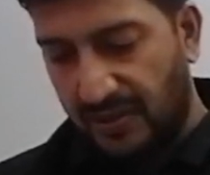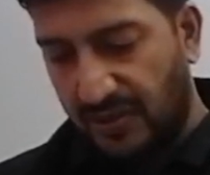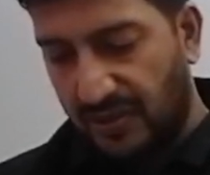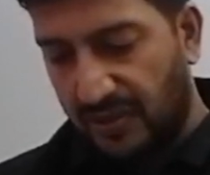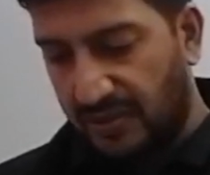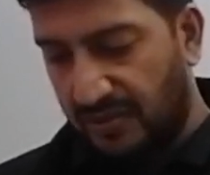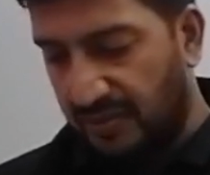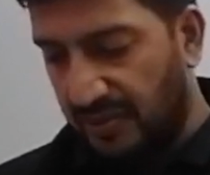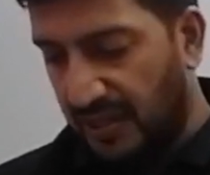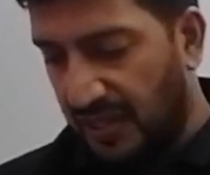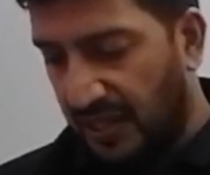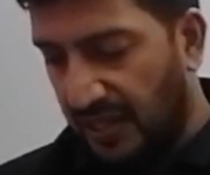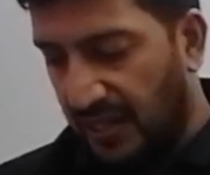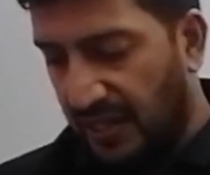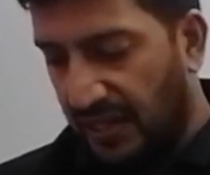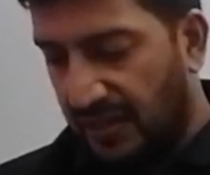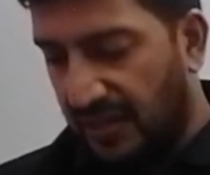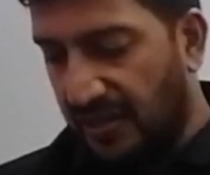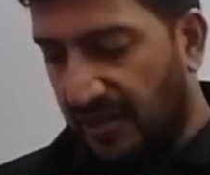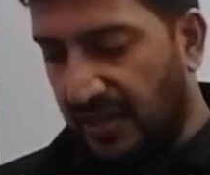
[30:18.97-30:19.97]
So
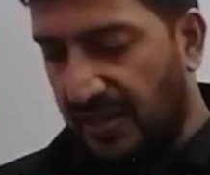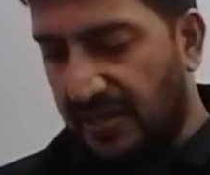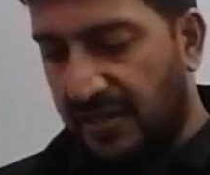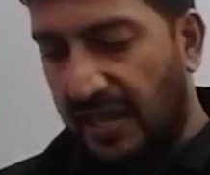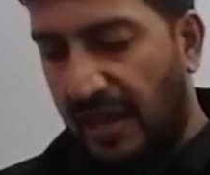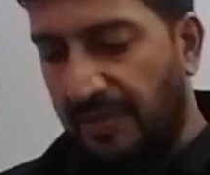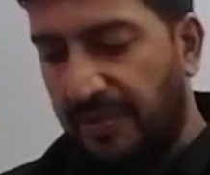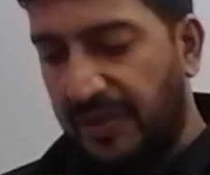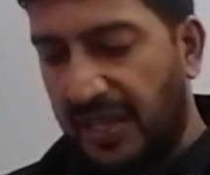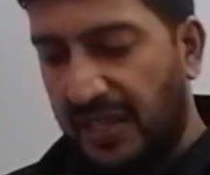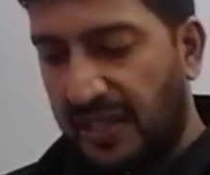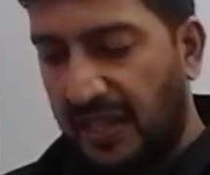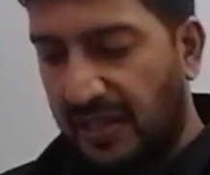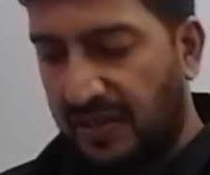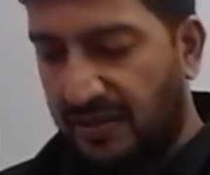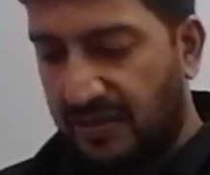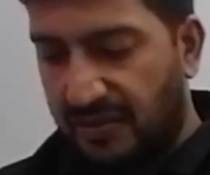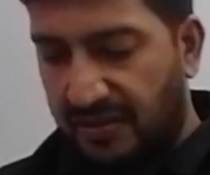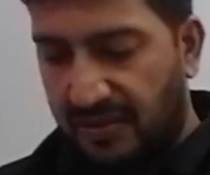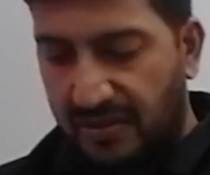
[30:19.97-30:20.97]
this is something
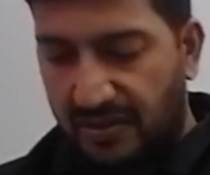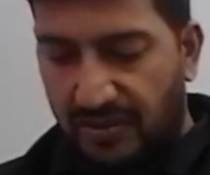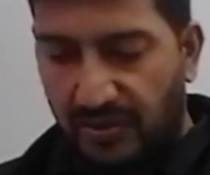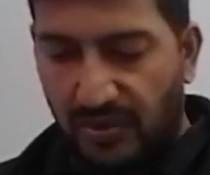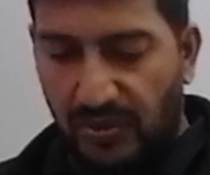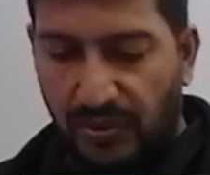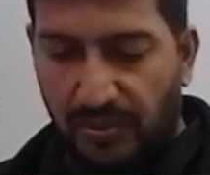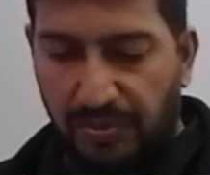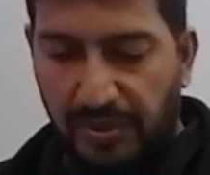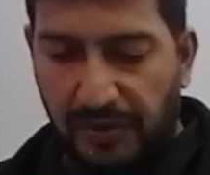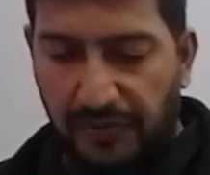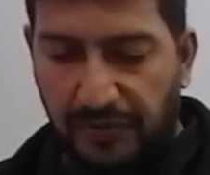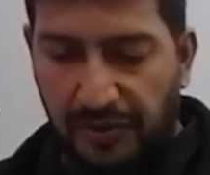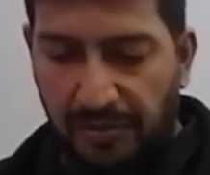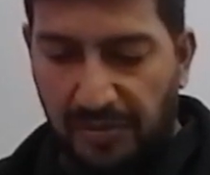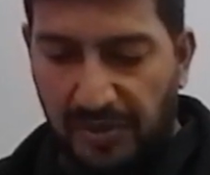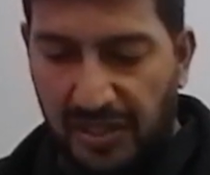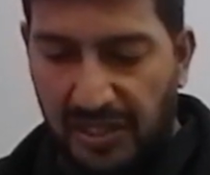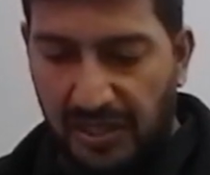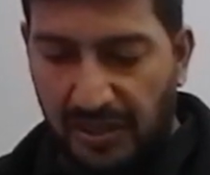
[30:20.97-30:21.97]
that you'll be
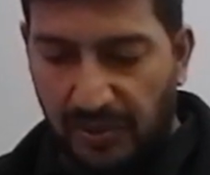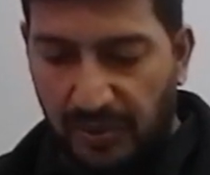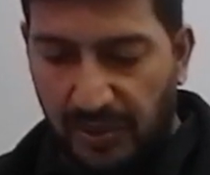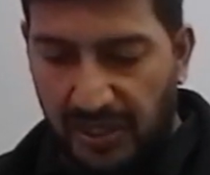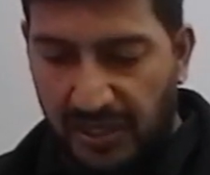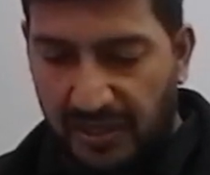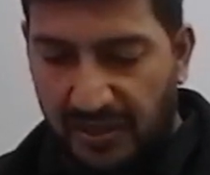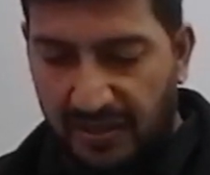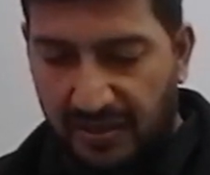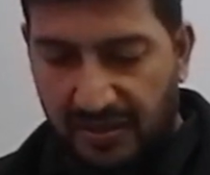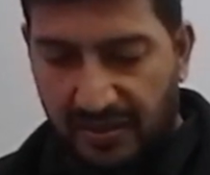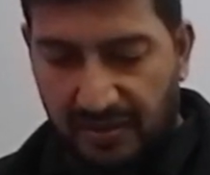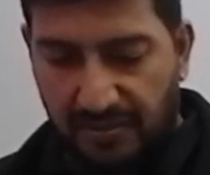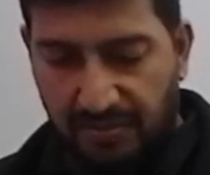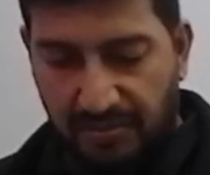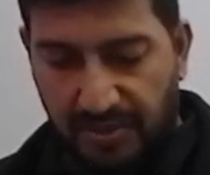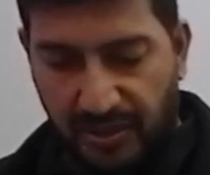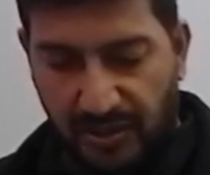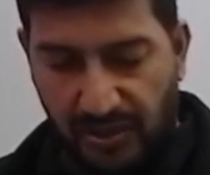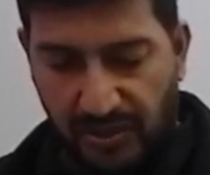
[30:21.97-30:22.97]
familiar with
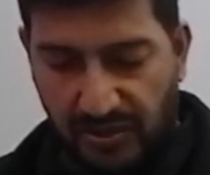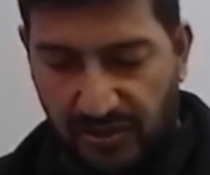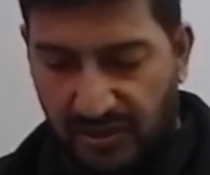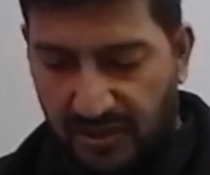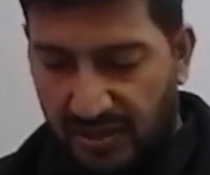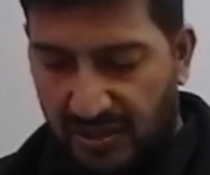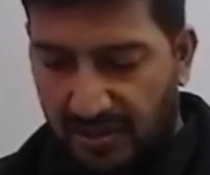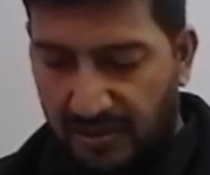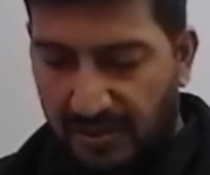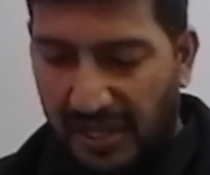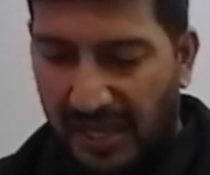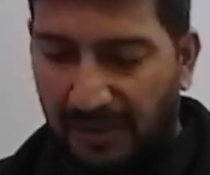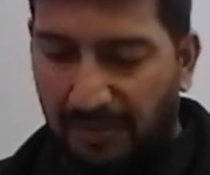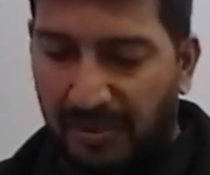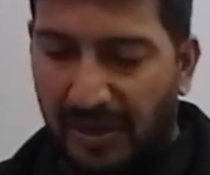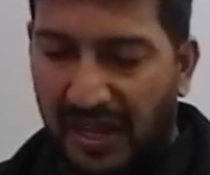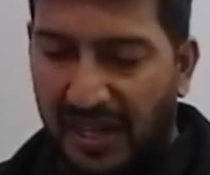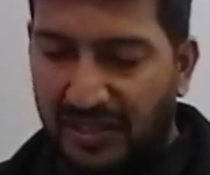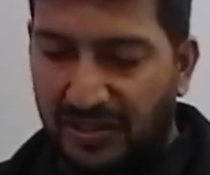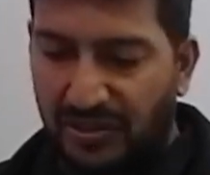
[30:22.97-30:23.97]
because it's
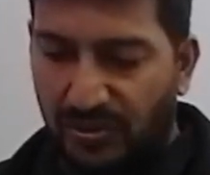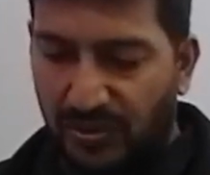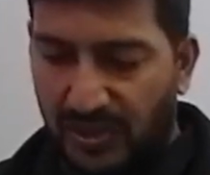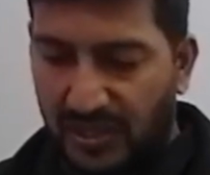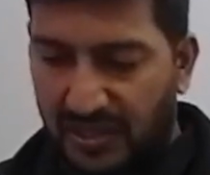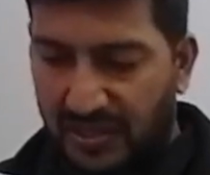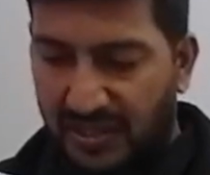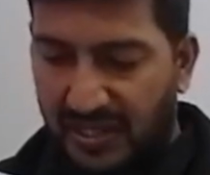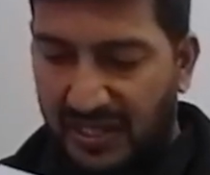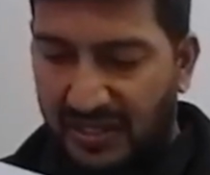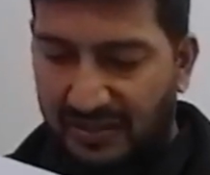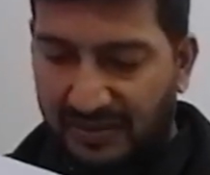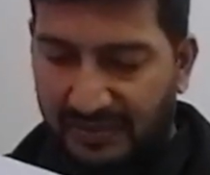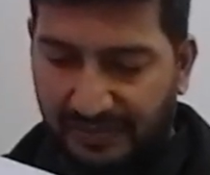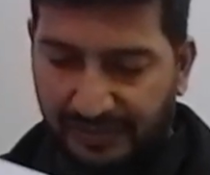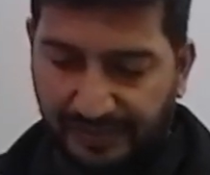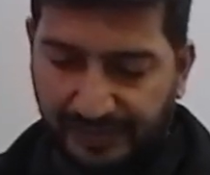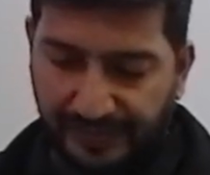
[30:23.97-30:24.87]
like plant work, right?